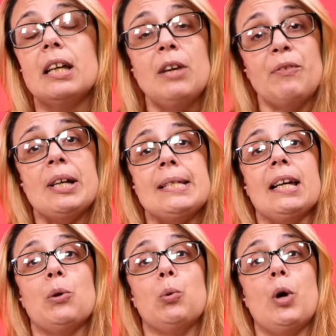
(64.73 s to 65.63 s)
If I
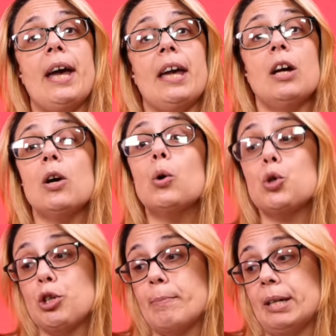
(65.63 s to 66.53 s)
take away who
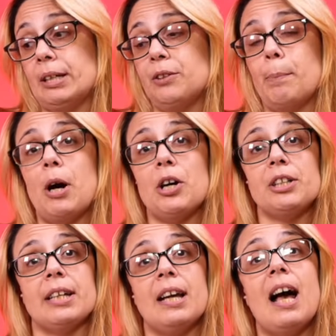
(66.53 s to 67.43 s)
she met at the
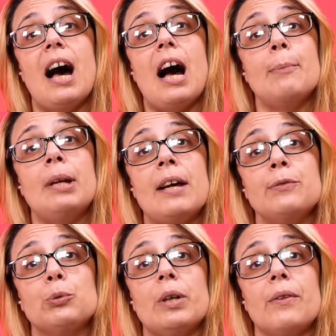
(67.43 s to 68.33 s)
party, I'm
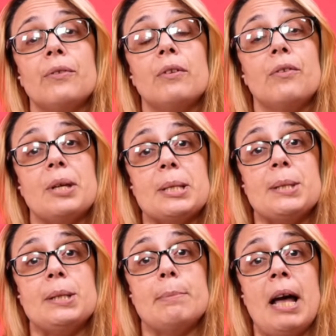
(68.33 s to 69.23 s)
left with this
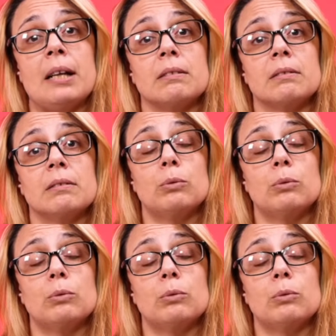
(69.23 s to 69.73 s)
is the man.